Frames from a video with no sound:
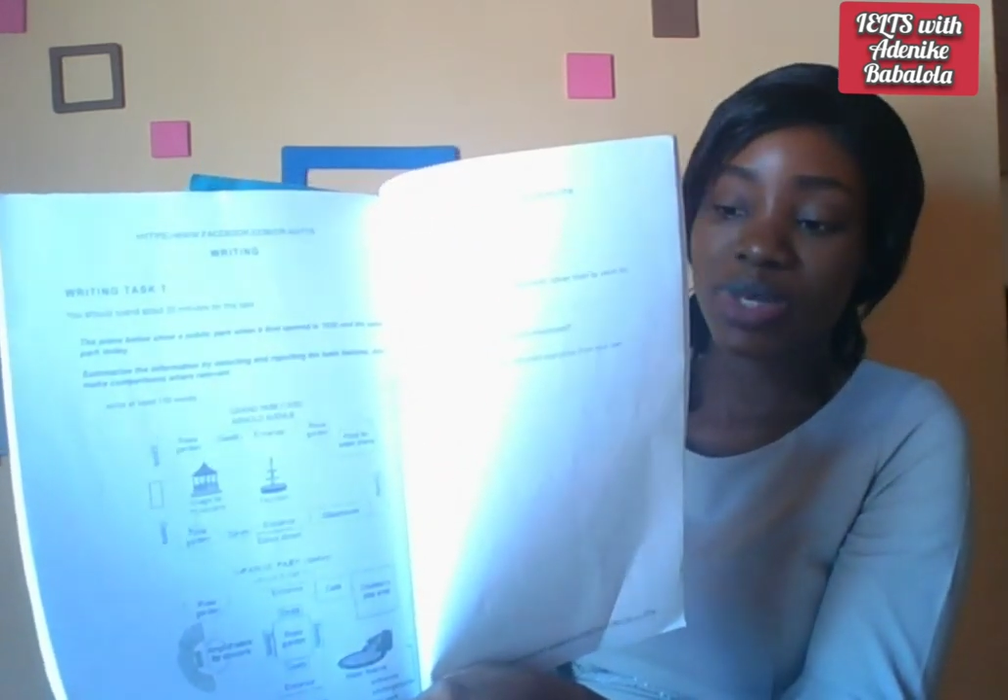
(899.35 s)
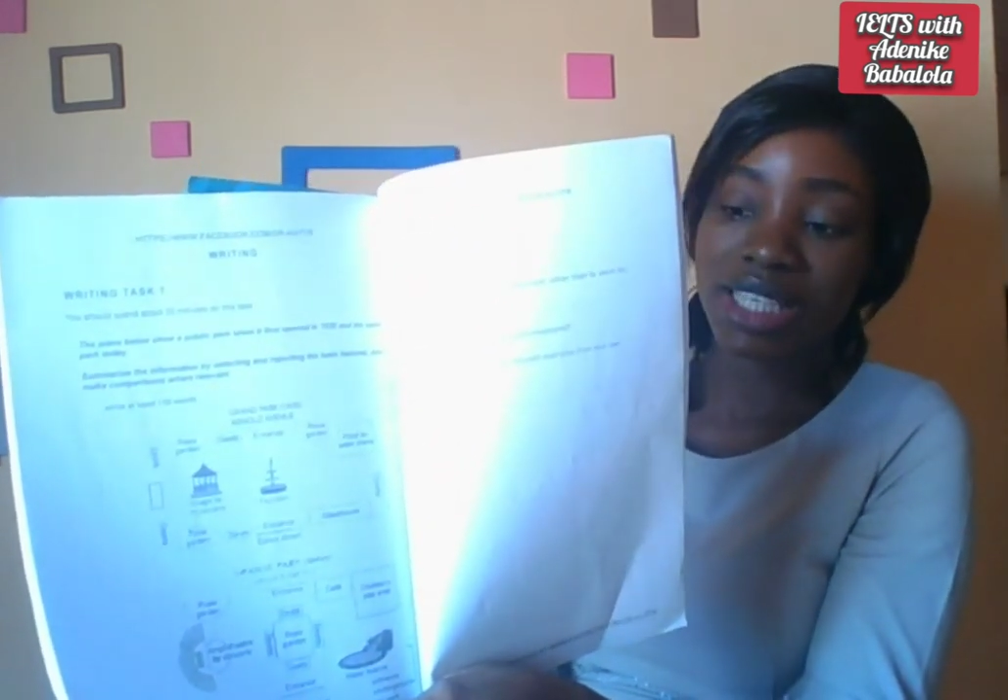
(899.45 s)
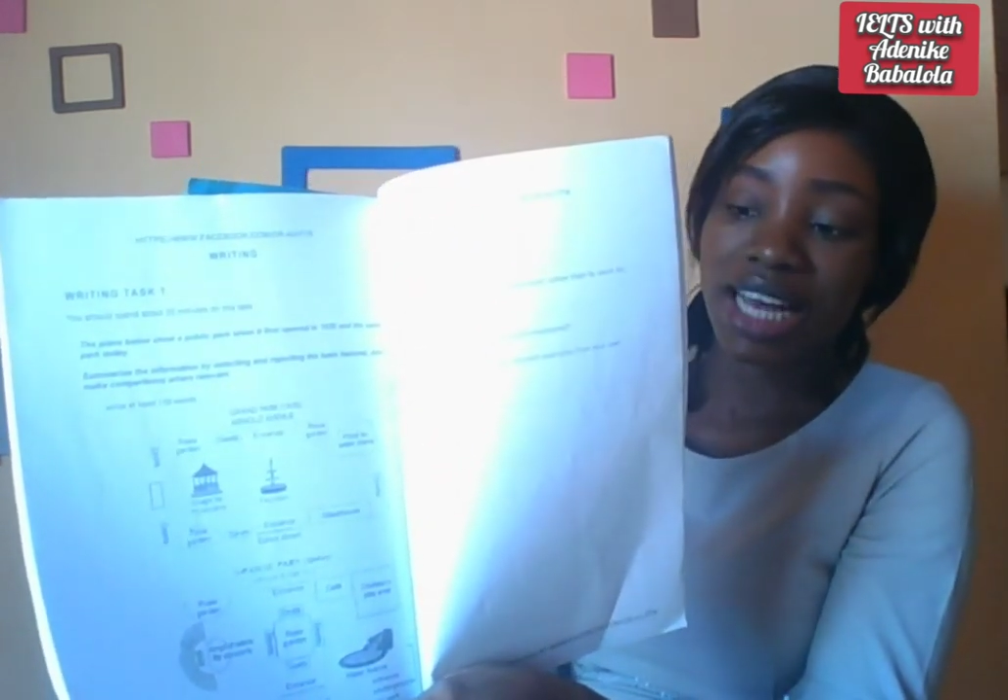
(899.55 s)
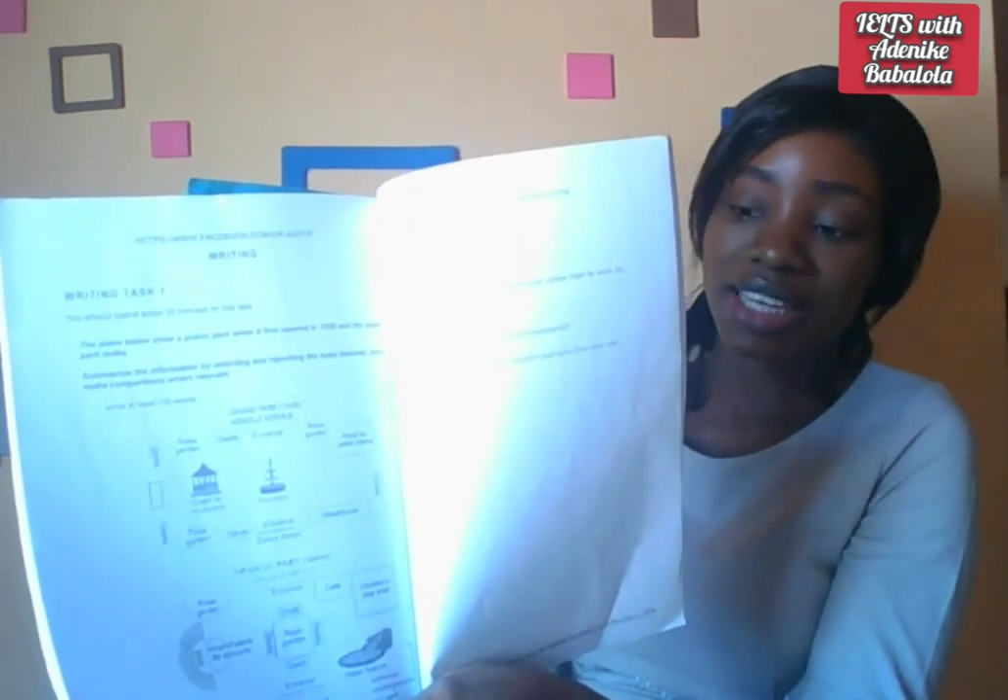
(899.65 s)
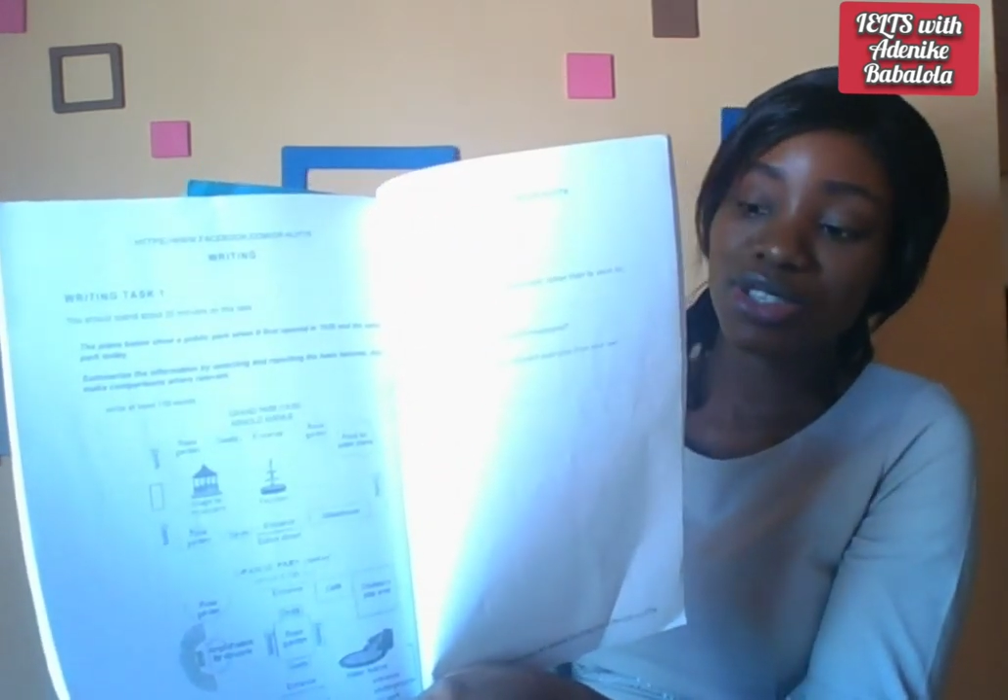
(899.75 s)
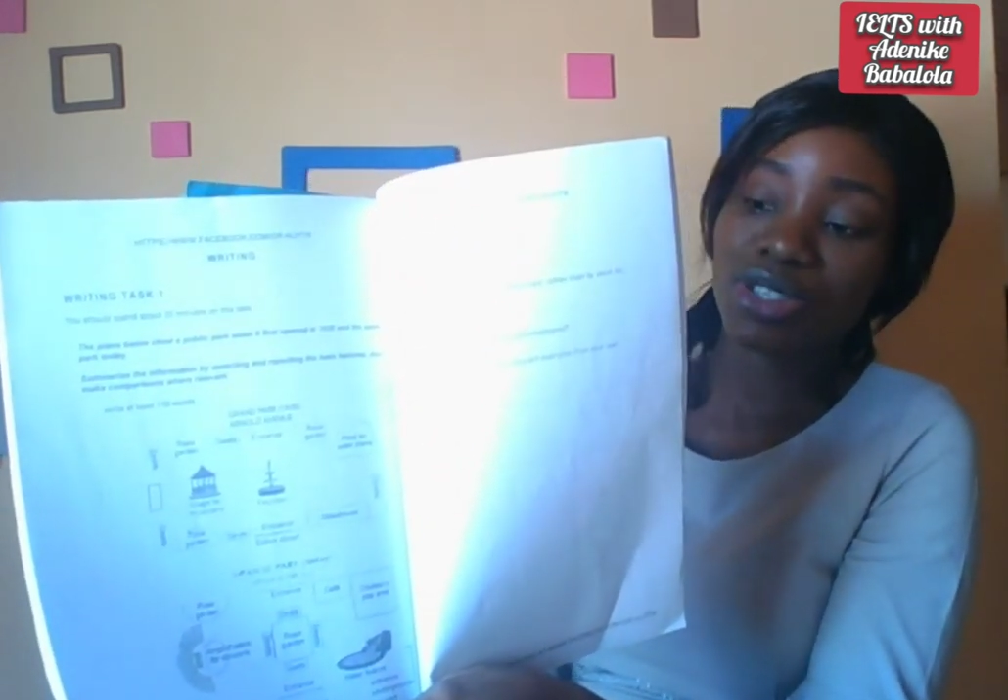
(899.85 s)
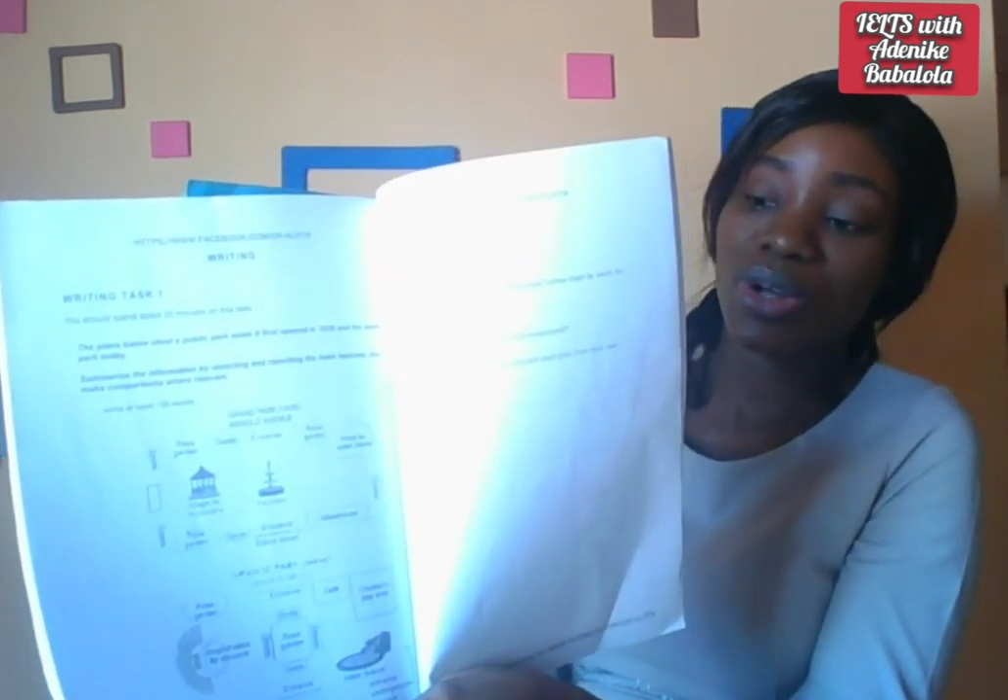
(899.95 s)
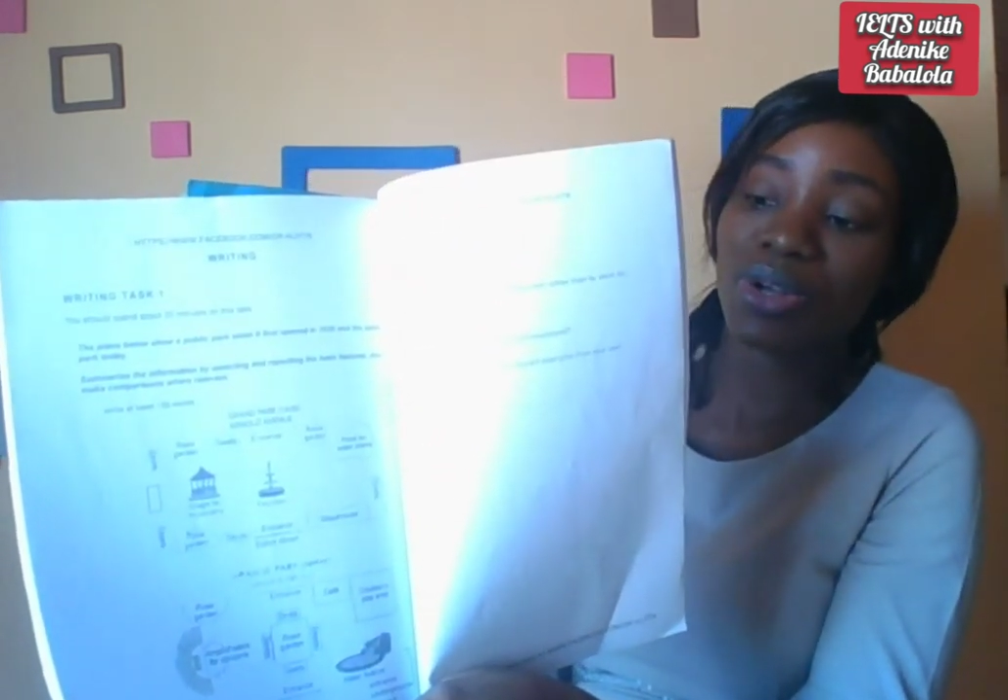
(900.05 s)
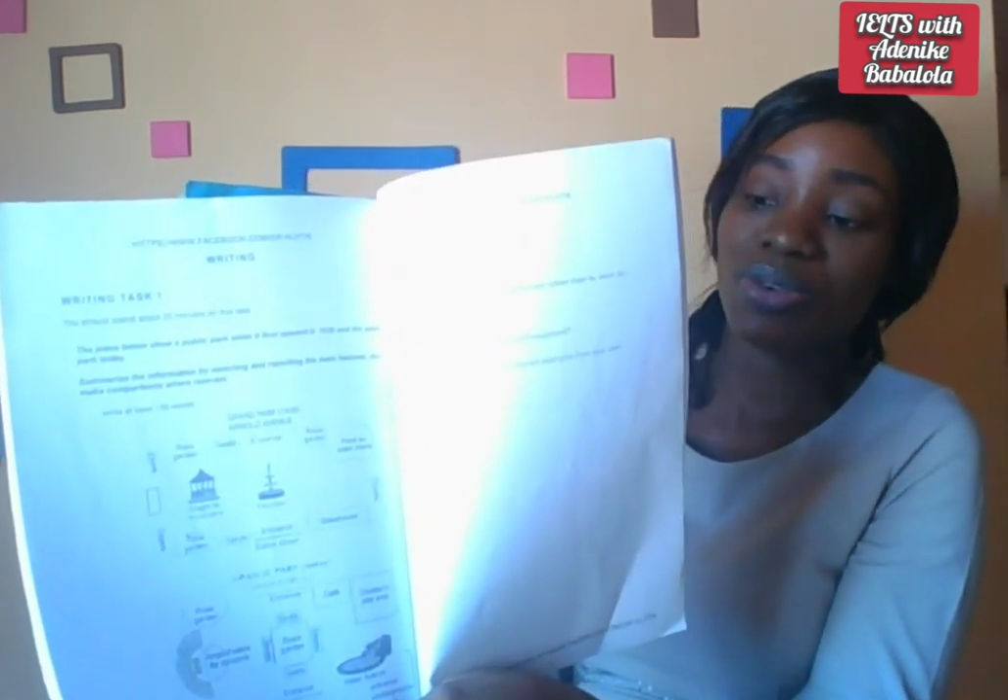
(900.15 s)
with the addition